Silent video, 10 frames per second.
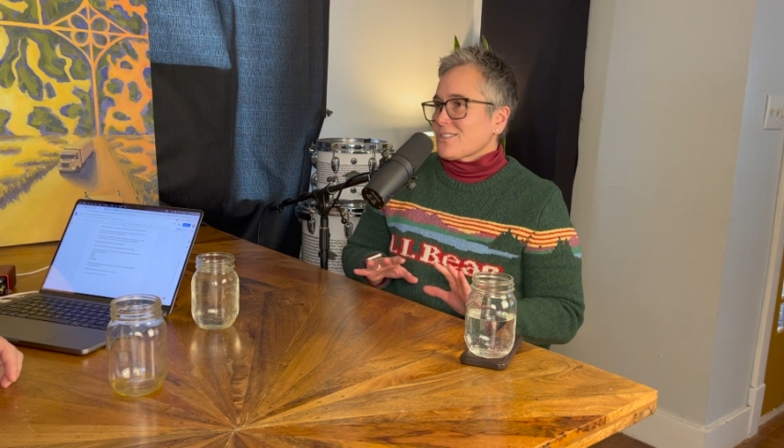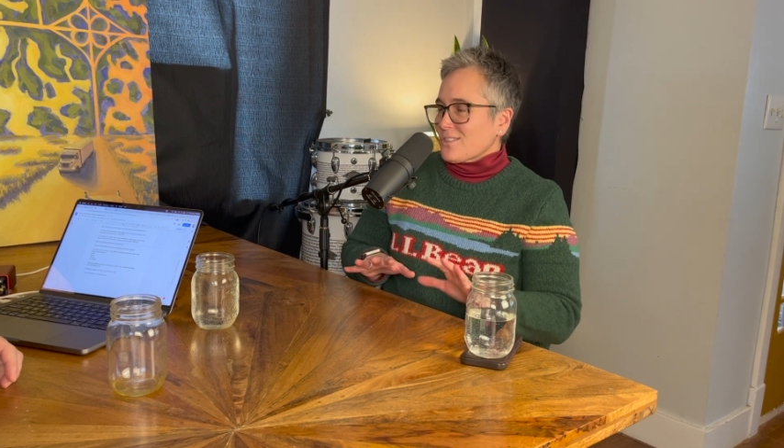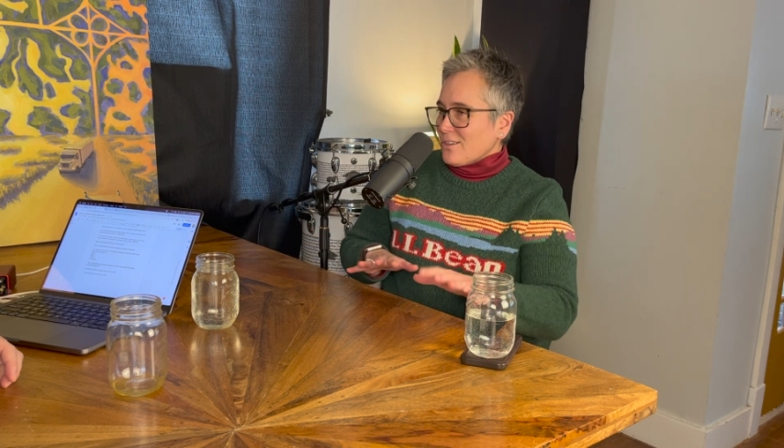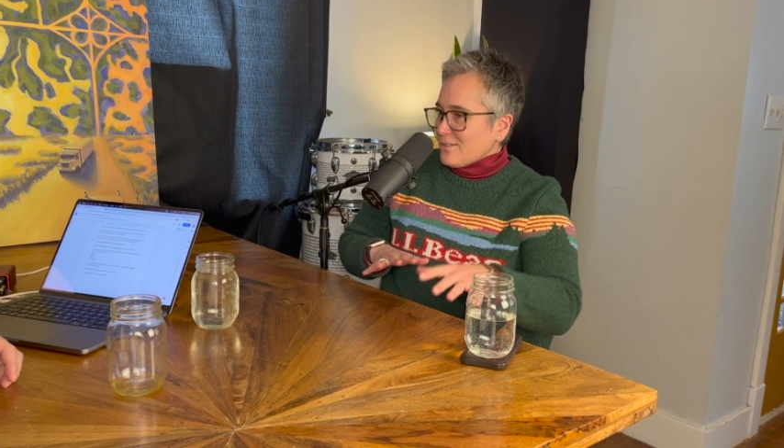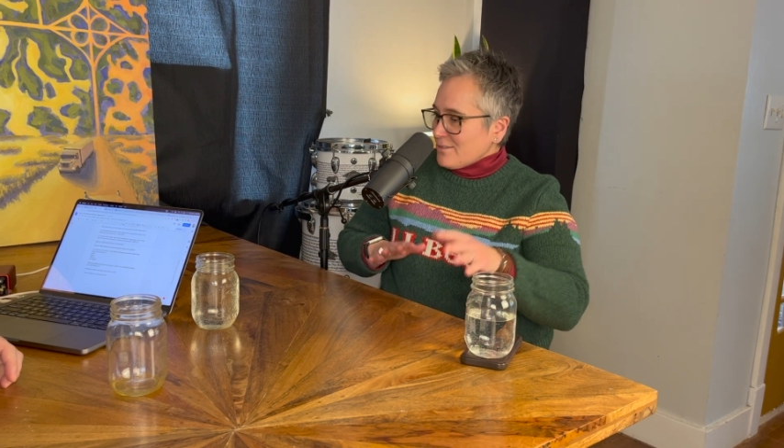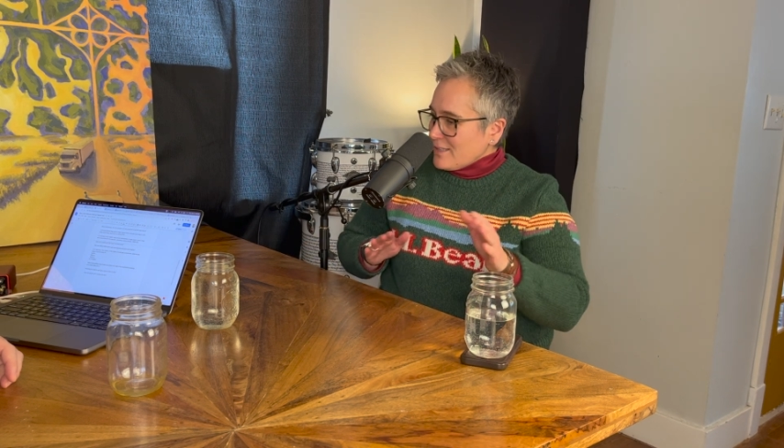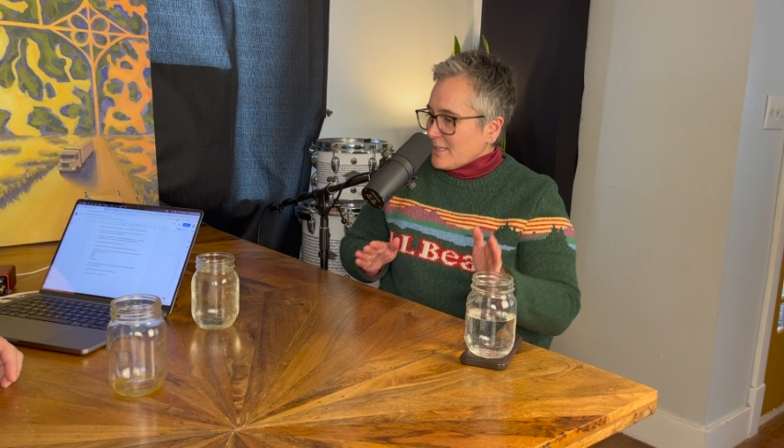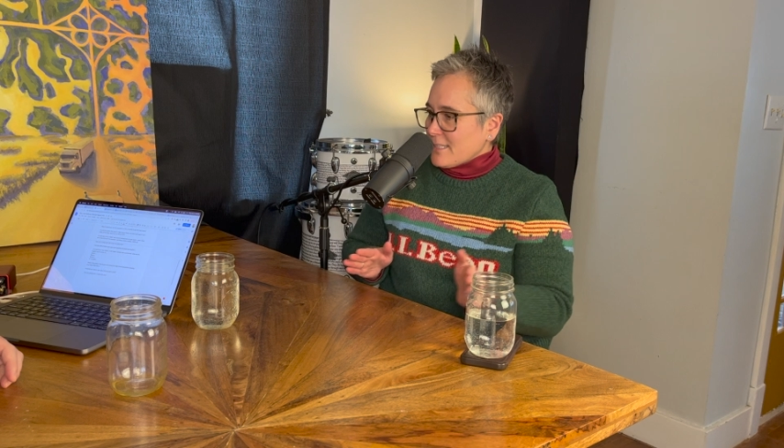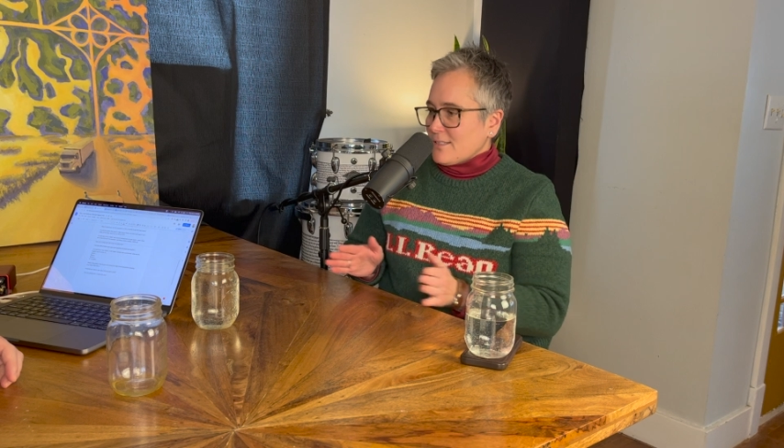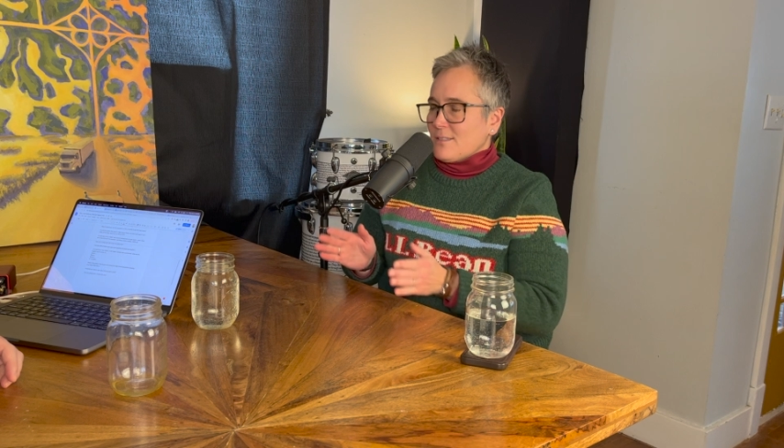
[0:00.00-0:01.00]
So
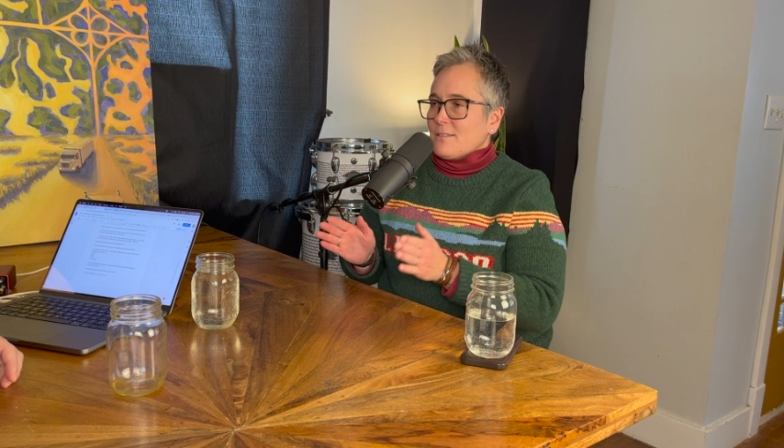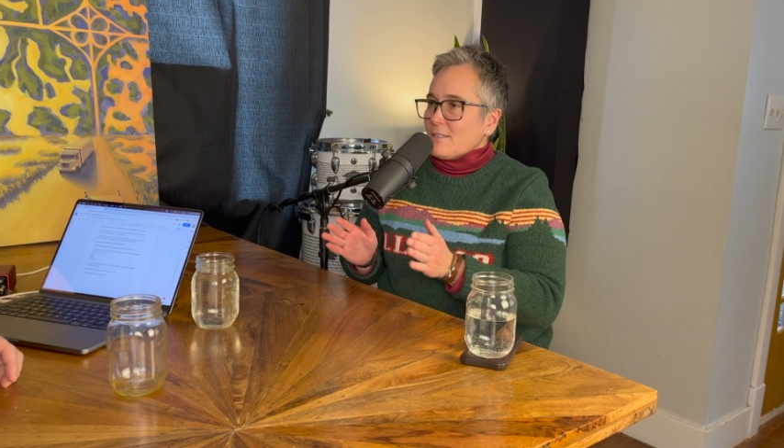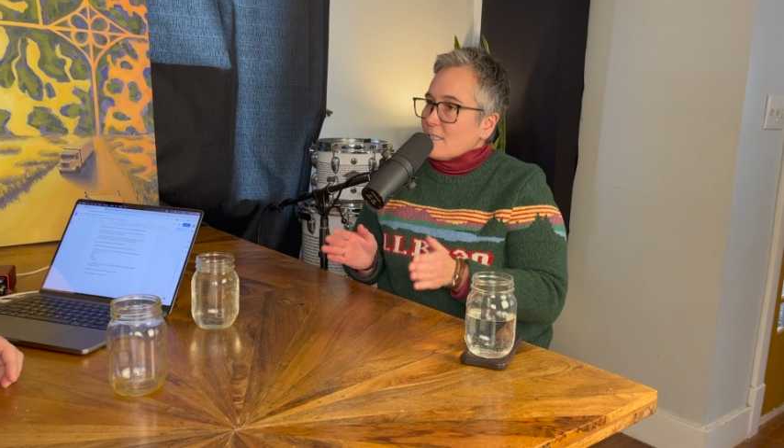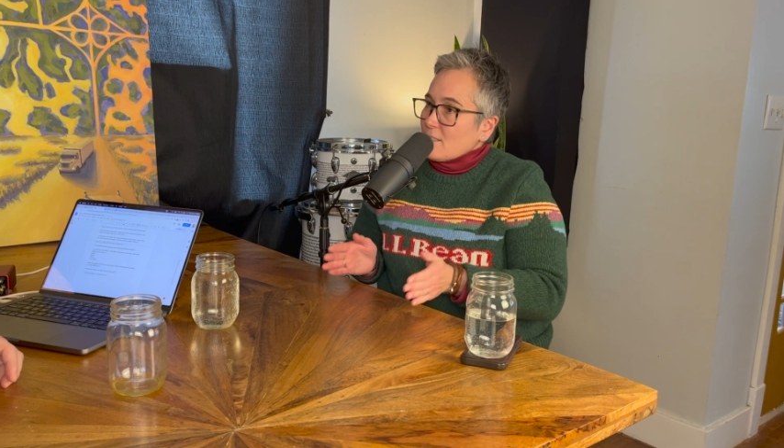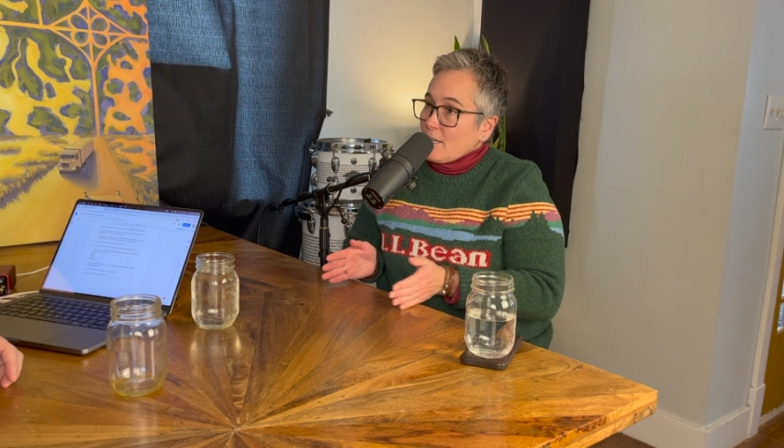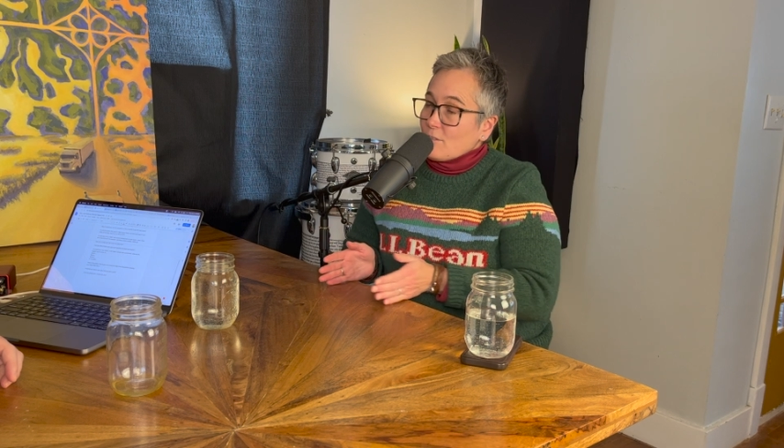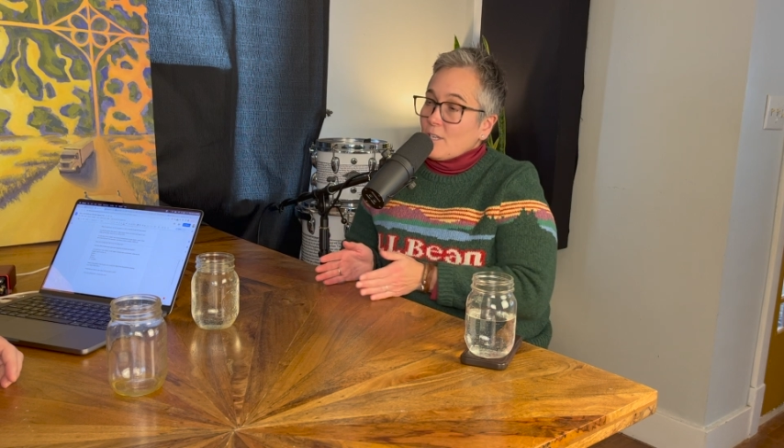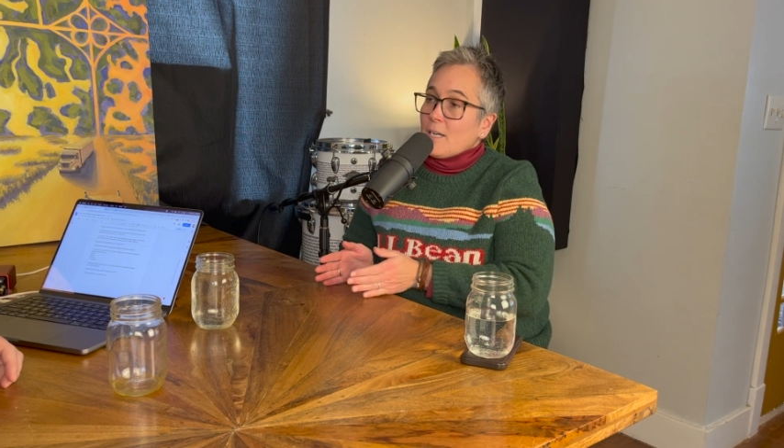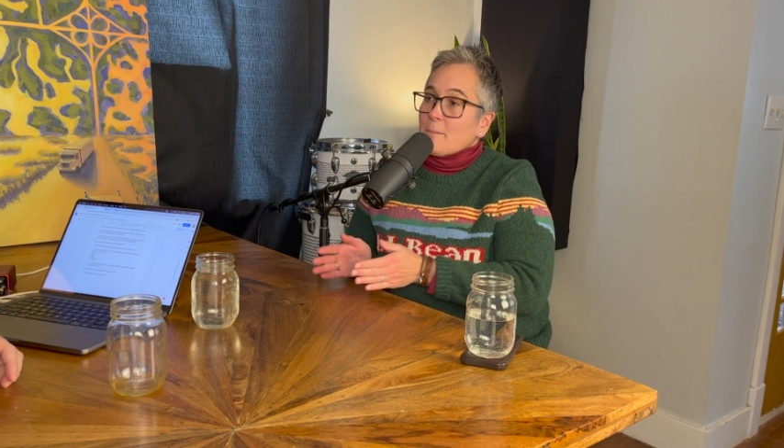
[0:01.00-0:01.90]
let's take our time.